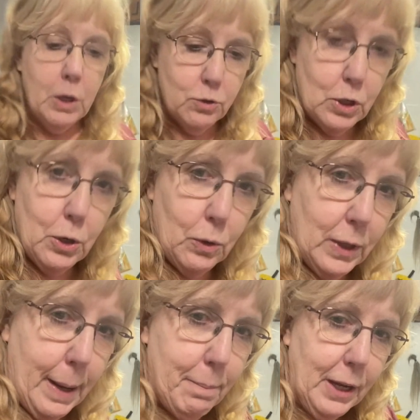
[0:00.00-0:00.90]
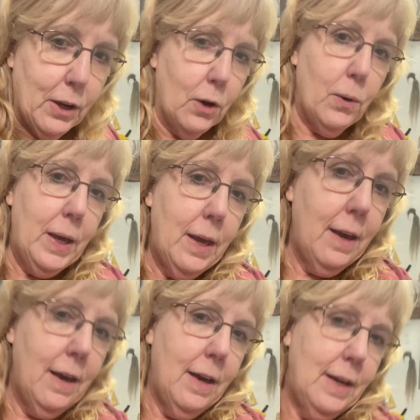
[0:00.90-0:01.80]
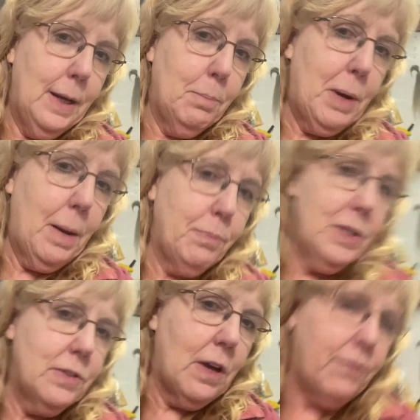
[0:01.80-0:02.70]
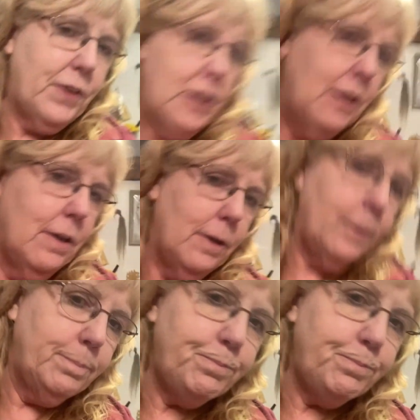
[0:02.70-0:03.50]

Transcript: So let me go ahead and pop this off of here.